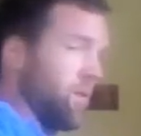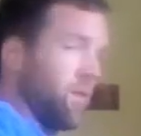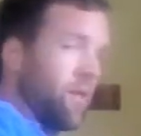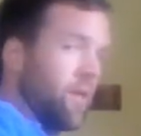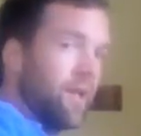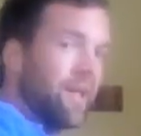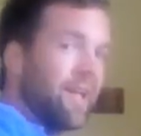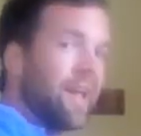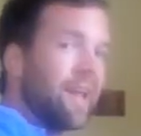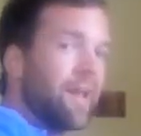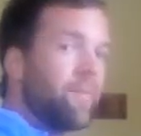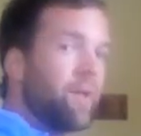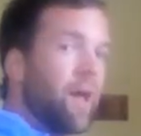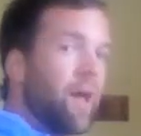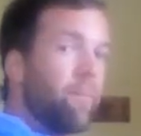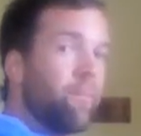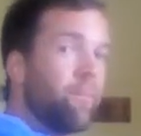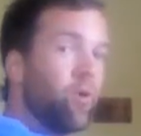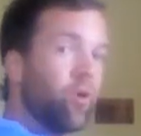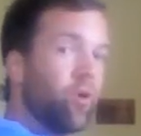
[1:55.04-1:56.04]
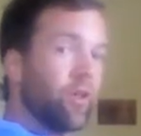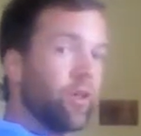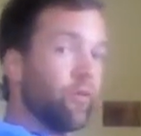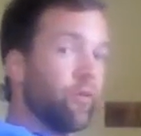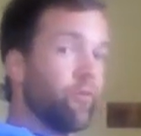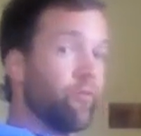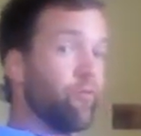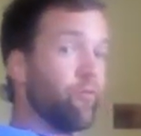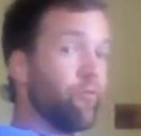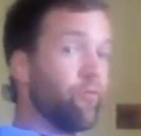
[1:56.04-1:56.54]
Again, I'm not pulling
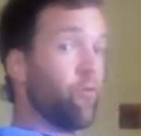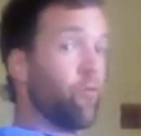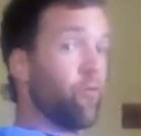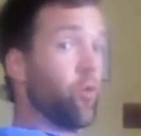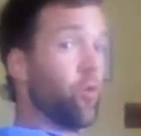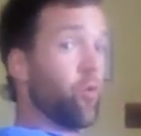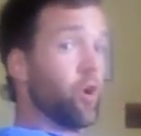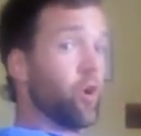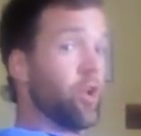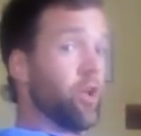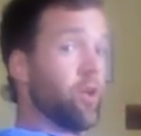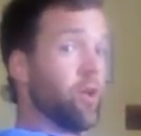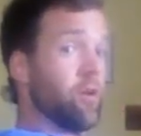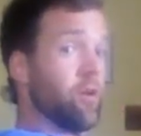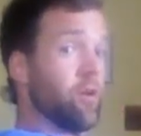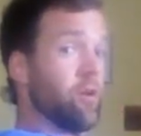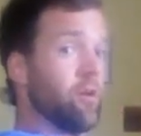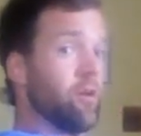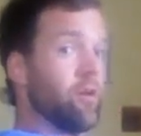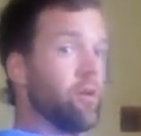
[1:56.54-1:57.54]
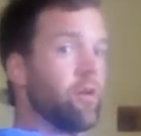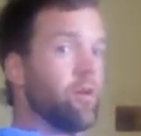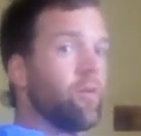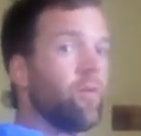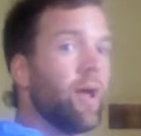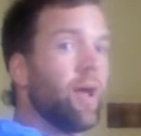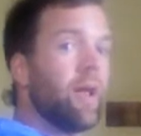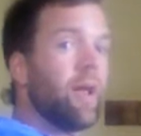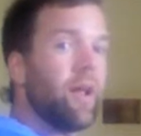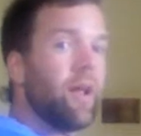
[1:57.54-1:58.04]
forward,
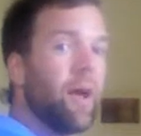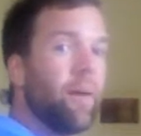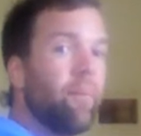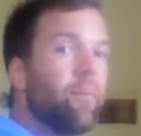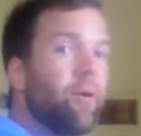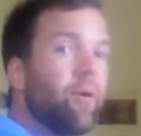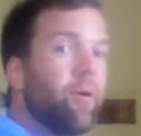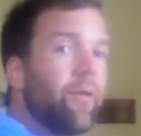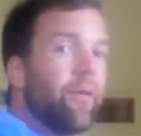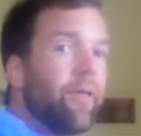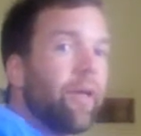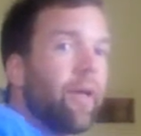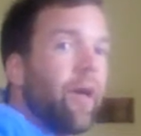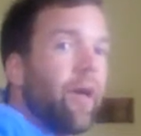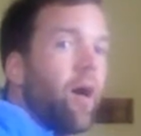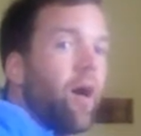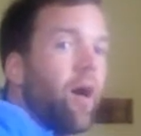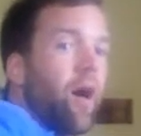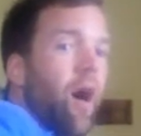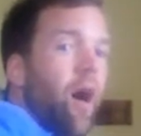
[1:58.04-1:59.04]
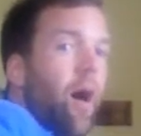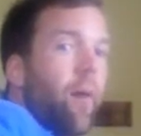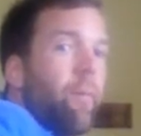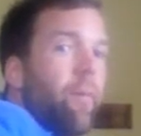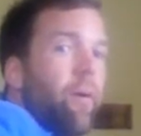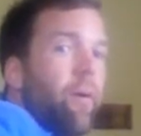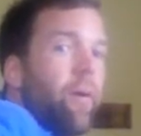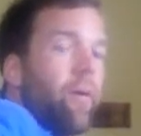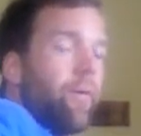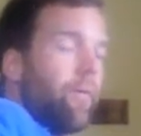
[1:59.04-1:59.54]
right? I'm pulling up.
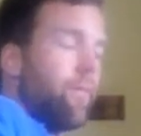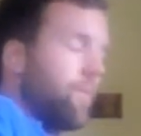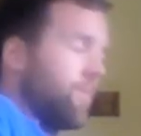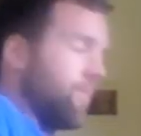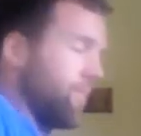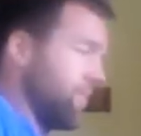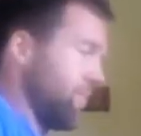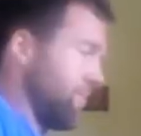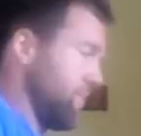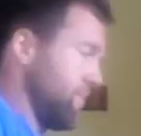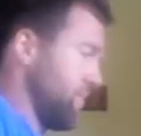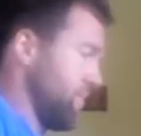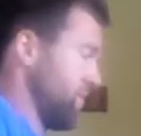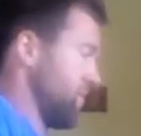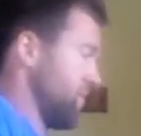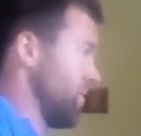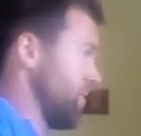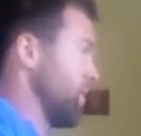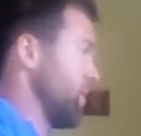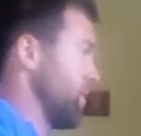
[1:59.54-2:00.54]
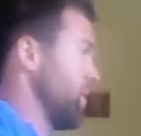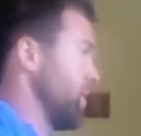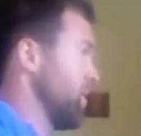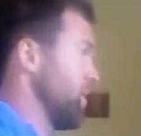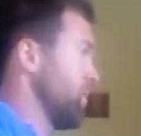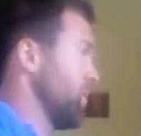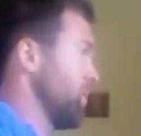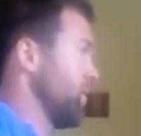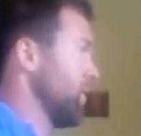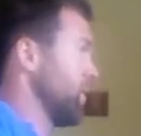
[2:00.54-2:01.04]
So
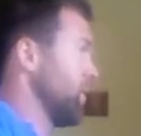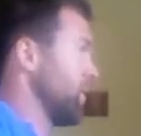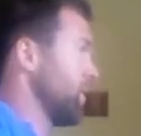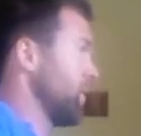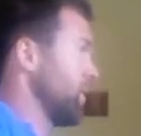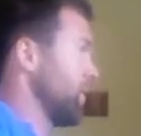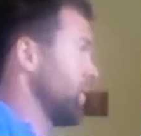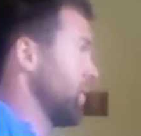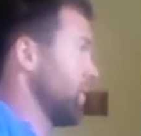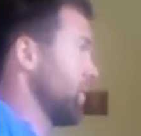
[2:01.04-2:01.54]
here, breathing